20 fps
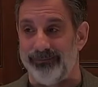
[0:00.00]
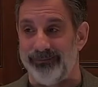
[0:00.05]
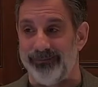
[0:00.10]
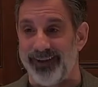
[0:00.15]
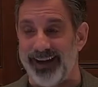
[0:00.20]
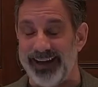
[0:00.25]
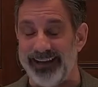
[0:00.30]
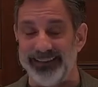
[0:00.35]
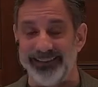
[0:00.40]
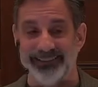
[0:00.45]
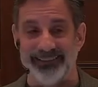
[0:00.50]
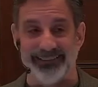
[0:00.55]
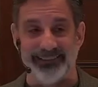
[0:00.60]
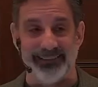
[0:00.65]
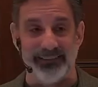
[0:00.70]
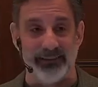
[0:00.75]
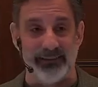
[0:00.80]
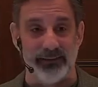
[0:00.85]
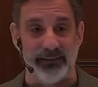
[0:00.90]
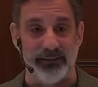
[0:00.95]
right?
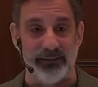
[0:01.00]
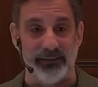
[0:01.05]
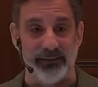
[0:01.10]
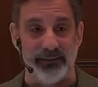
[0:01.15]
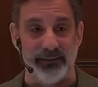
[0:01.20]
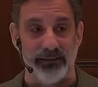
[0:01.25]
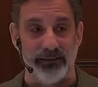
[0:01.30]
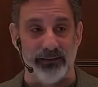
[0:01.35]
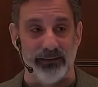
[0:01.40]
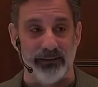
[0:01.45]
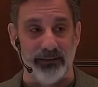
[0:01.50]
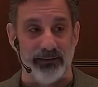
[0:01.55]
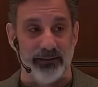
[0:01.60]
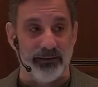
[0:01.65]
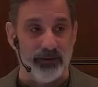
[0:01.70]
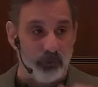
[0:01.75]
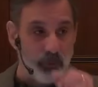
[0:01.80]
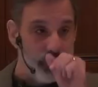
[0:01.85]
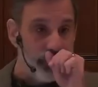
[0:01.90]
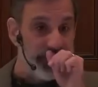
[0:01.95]

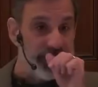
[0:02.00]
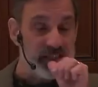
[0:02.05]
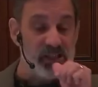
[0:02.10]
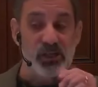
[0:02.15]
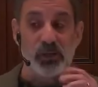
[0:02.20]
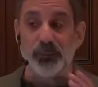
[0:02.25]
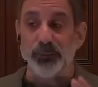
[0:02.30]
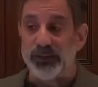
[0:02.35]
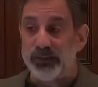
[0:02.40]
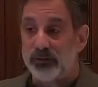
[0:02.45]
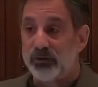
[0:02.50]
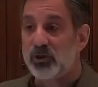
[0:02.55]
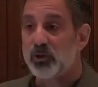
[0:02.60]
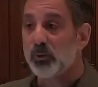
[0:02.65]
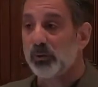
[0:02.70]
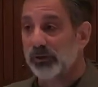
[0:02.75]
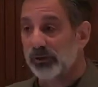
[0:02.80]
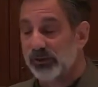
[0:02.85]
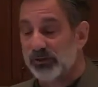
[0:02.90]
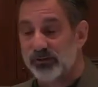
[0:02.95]
There will be a
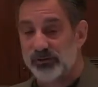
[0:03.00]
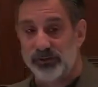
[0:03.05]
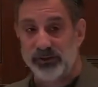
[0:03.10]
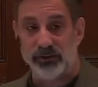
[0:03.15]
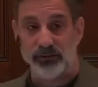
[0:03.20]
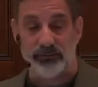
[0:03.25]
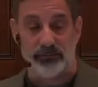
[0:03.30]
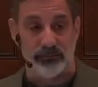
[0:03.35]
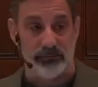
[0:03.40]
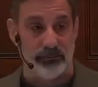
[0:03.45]
spiritual Israel.